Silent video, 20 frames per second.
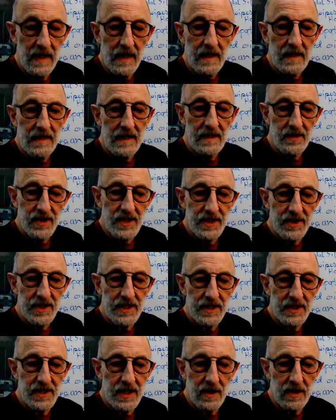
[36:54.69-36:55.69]
Now
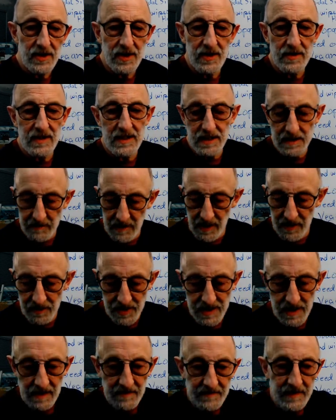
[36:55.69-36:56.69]
C60 also does some other
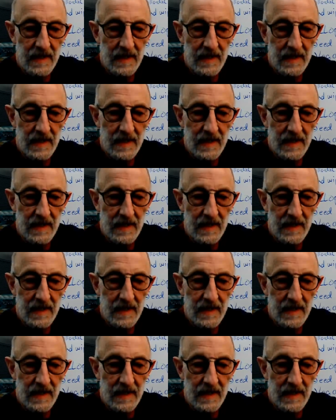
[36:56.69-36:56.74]
stuff.